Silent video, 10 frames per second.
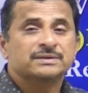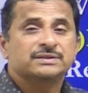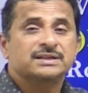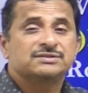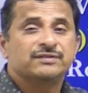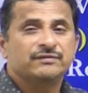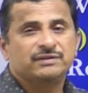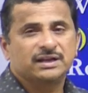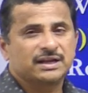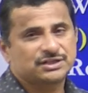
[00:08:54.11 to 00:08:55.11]
these
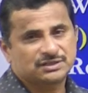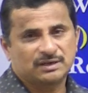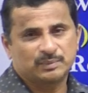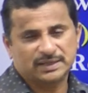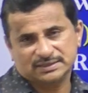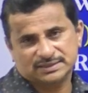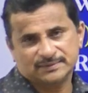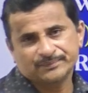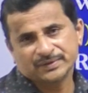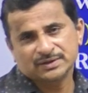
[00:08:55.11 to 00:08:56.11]
50 national
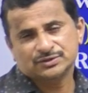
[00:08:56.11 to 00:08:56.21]
parks.